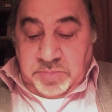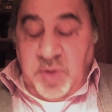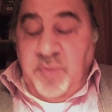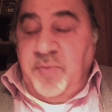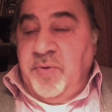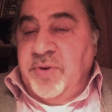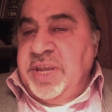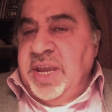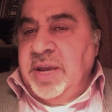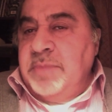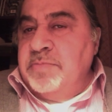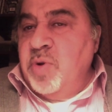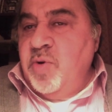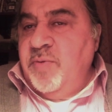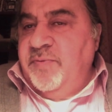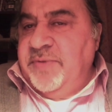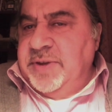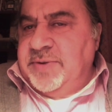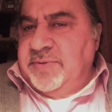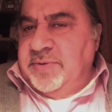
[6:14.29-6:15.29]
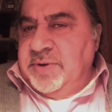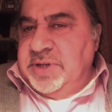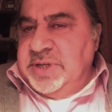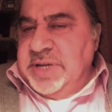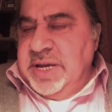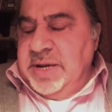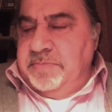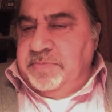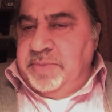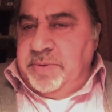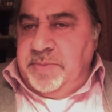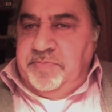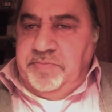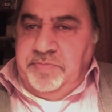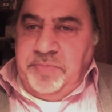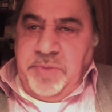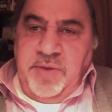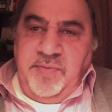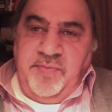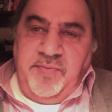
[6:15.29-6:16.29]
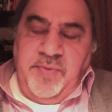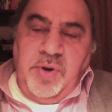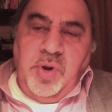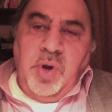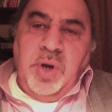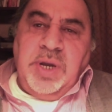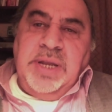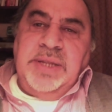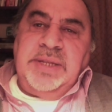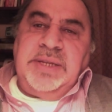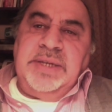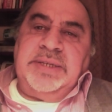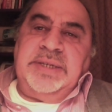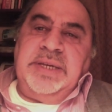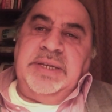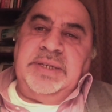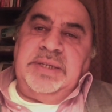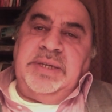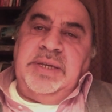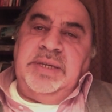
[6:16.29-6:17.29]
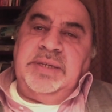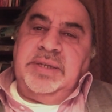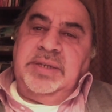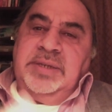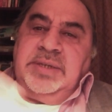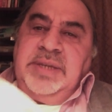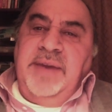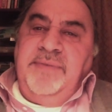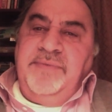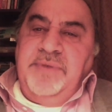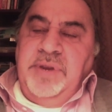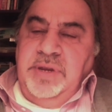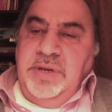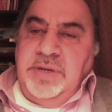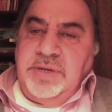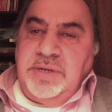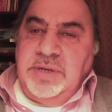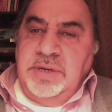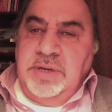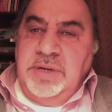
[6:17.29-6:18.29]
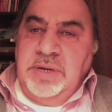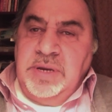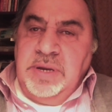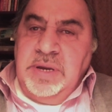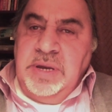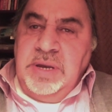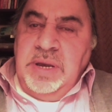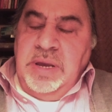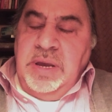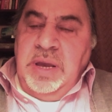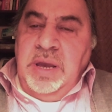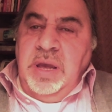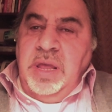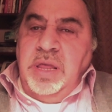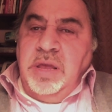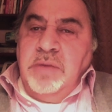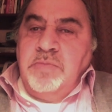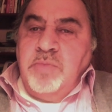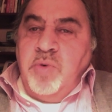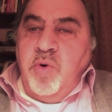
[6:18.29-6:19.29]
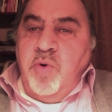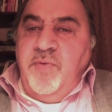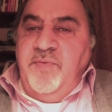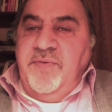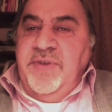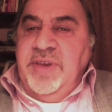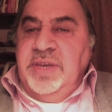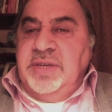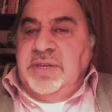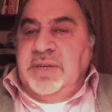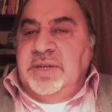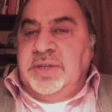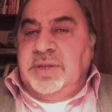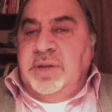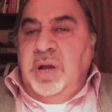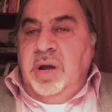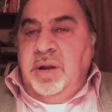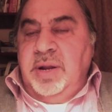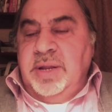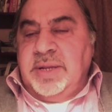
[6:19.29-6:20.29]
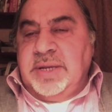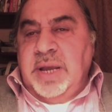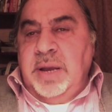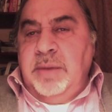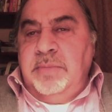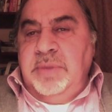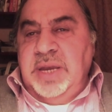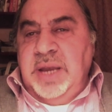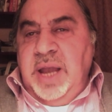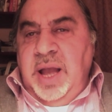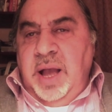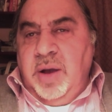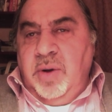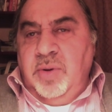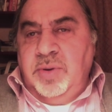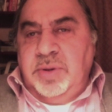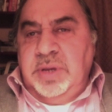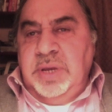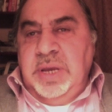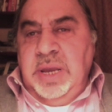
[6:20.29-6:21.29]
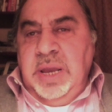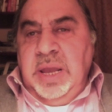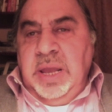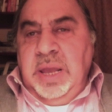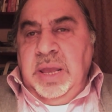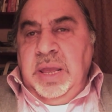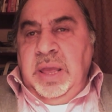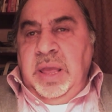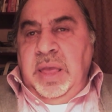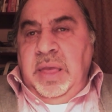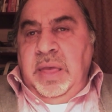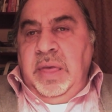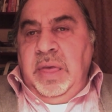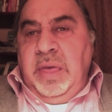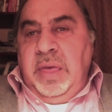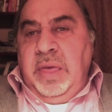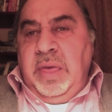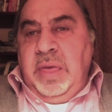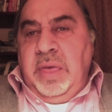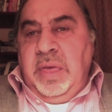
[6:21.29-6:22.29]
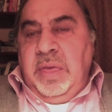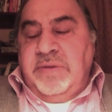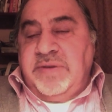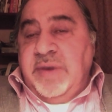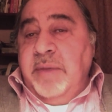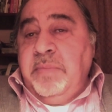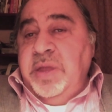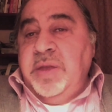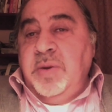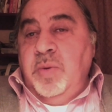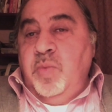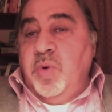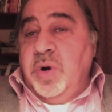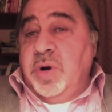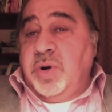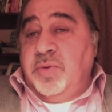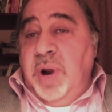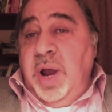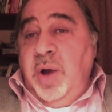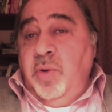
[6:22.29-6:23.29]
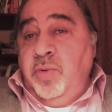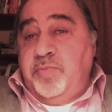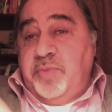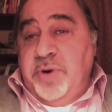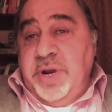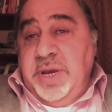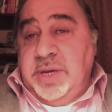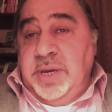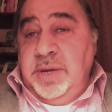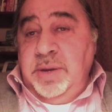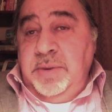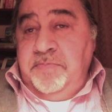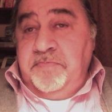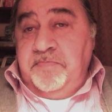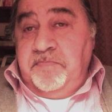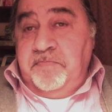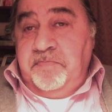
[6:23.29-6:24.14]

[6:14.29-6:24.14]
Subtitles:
If you take movies, for example, if you look at the 60s and 70s, the movies that started coming out, some of them were groundbreaking.